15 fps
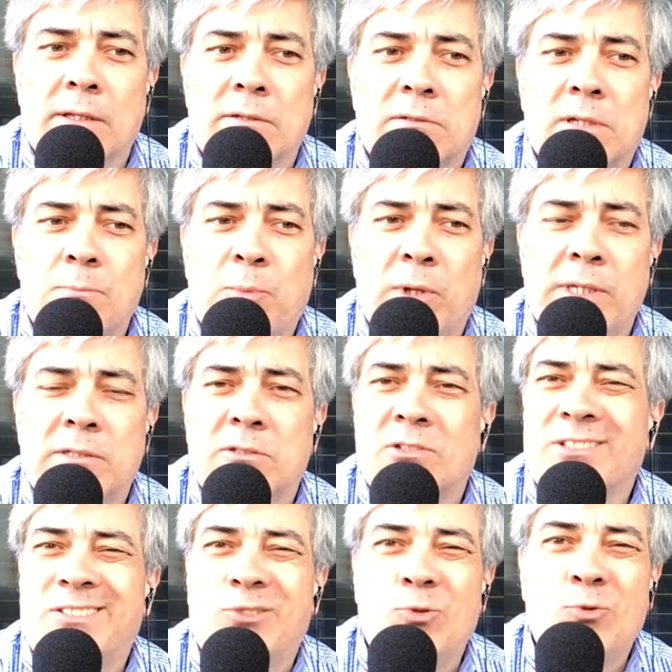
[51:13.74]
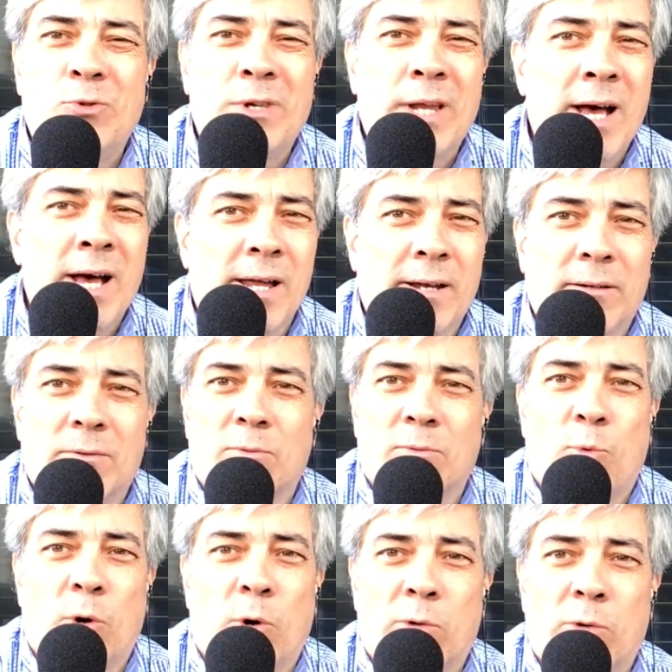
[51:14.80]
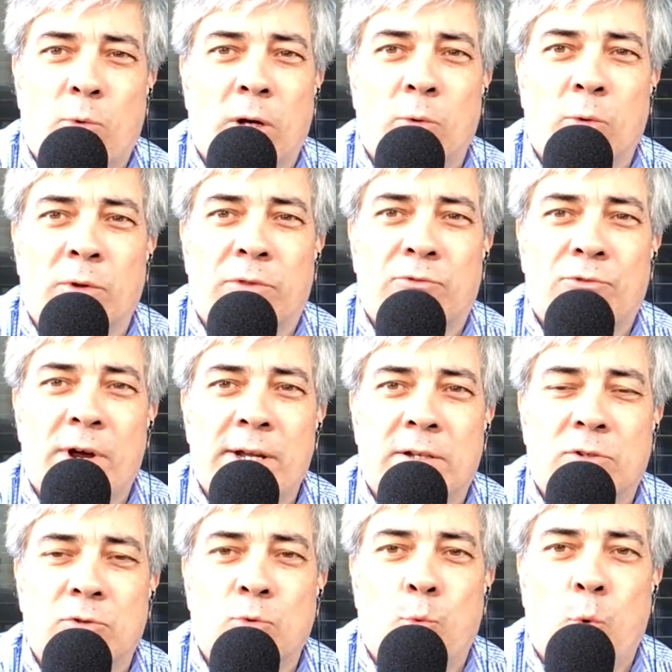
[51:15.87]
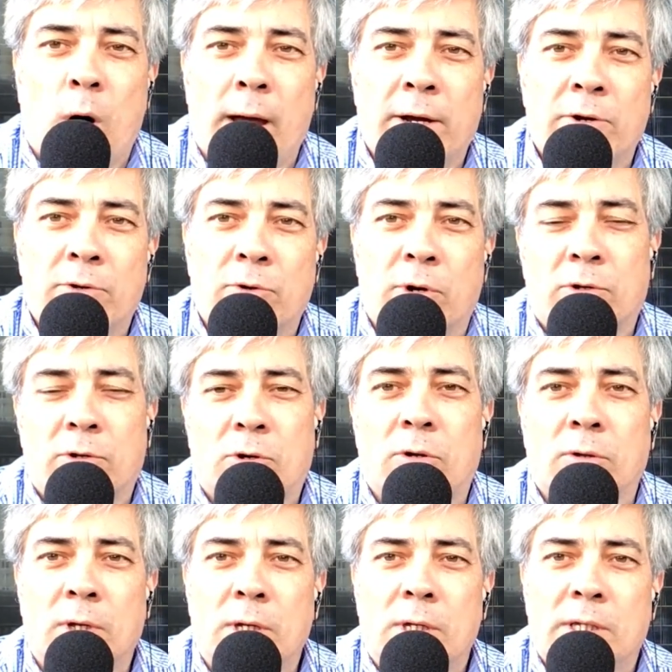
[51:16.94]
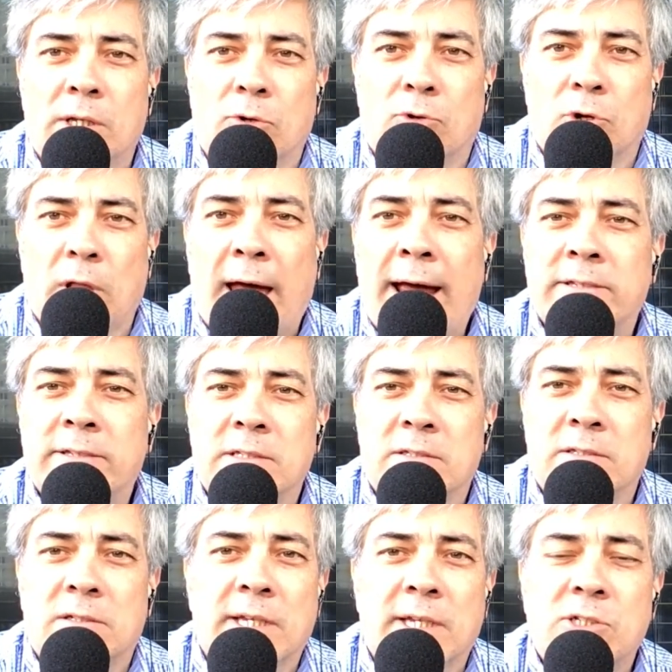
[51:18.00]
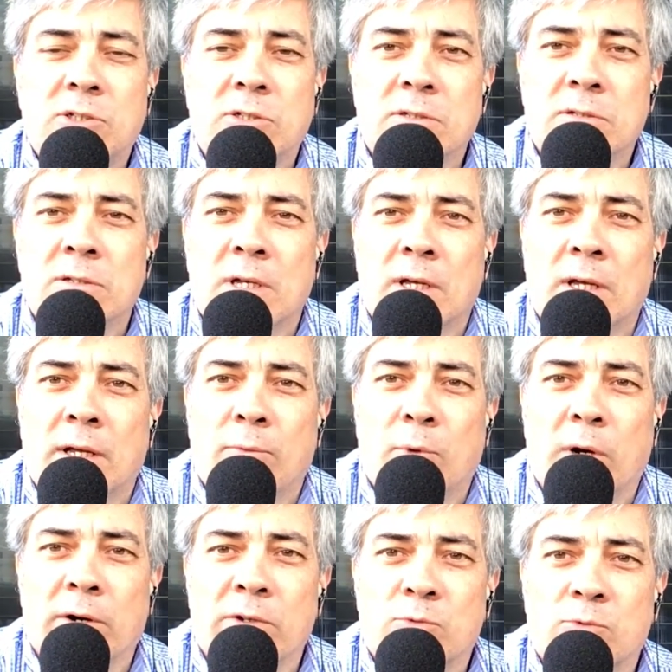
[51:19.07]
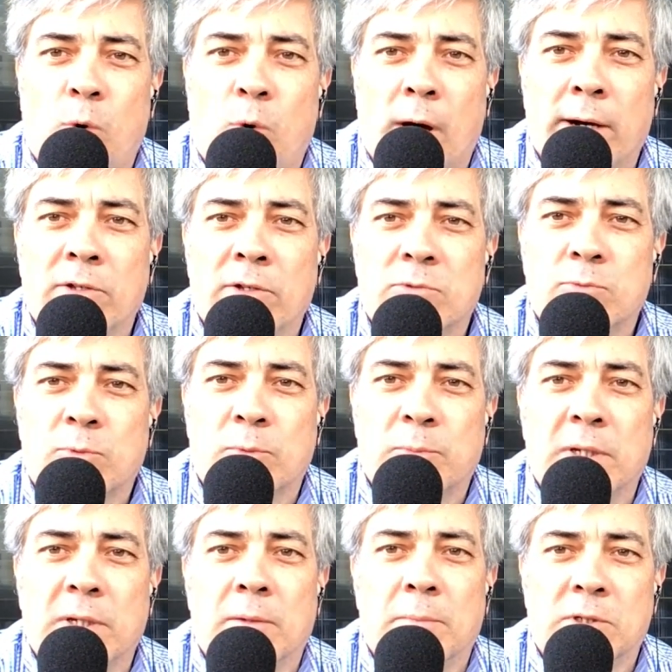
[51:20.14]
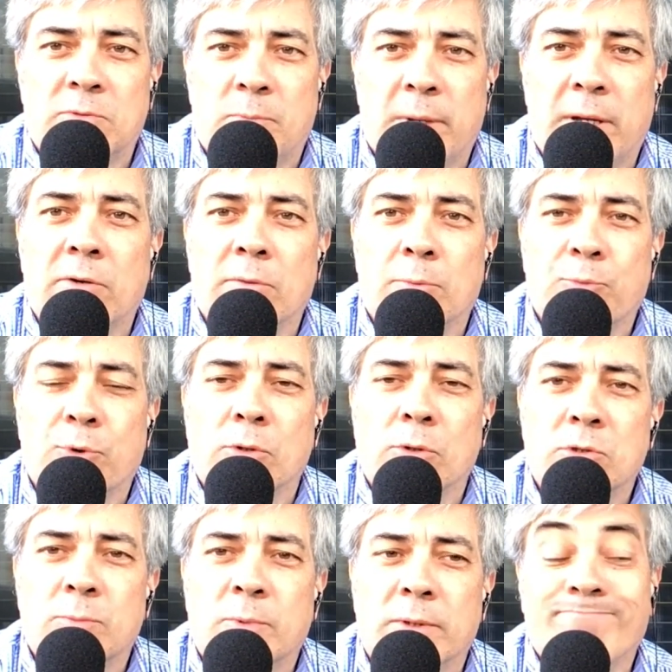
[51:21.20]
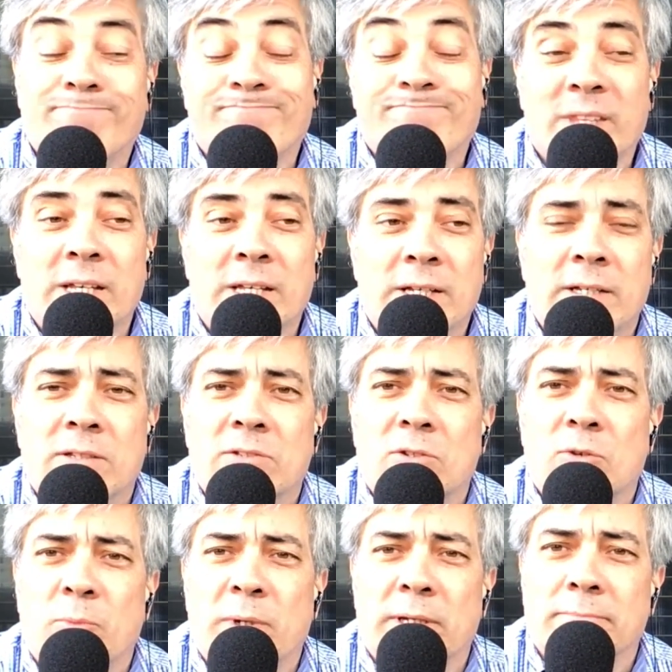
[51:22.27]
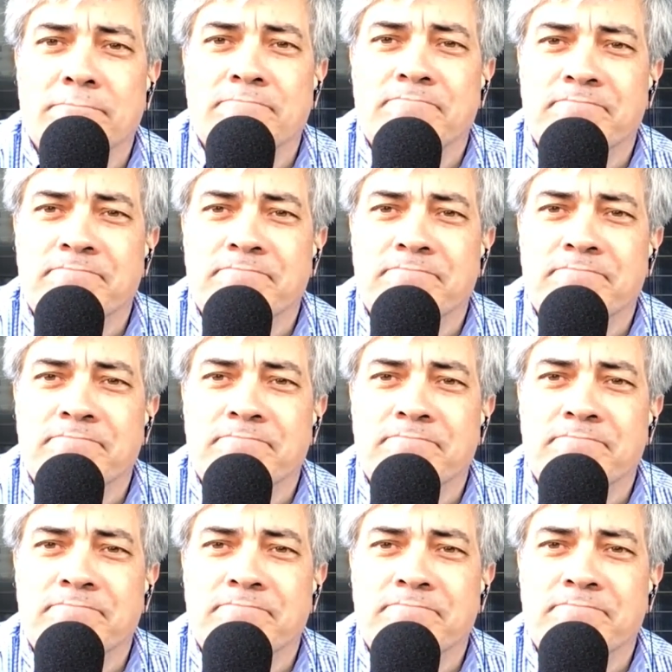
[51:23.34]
some places just do not work well with trying to do wired, or I'll call, glass installations, whereas wireless would be a much better approach, but so be it.